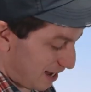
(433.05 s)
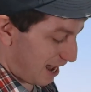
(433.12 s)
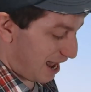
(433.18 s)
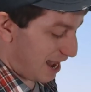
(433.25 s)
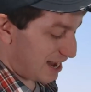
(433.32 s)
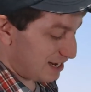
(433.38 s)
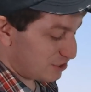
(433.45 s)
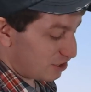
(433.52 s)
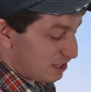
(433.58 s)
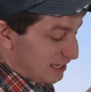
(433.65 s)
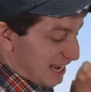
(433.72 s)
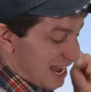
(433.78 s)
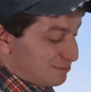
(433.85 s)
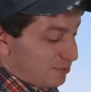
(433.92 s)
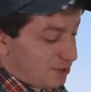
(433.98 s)
I took a
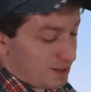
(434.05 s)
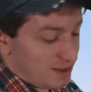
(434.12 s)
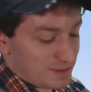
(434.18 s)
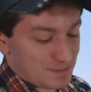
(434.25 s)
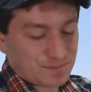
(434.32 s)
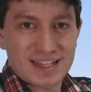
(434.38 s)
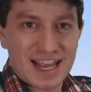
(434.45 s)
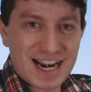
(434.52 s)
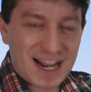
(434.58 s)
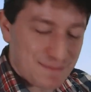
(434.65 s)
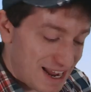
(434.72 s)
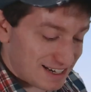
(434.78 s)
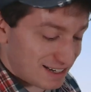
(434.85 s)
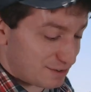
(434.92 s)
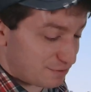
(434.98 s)
gamble and I
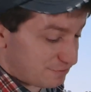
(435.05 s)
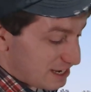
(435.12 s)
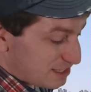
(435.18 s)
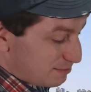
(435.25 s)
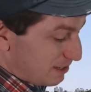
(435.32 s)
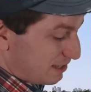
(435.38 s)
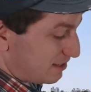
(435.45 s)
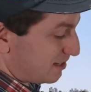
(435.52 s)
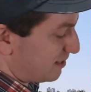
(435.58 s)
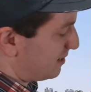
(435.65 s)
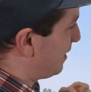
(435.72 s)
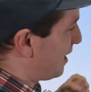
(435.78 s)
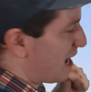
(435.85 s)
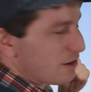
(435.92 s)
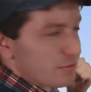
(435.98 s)
made an investment
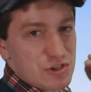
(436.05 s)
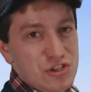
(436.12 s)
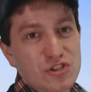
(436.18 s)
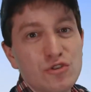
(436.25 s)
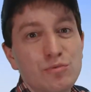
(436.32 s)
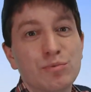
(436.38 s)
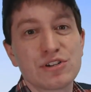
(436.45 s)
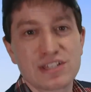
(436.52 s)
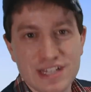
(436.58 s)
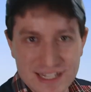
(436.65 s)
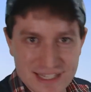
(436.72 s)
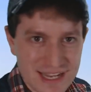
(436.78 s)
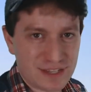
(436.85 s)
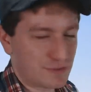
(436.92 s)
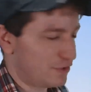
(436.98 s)
and was super
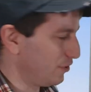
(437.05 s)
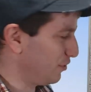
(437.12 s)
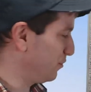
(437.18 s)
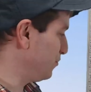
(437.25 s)
successful.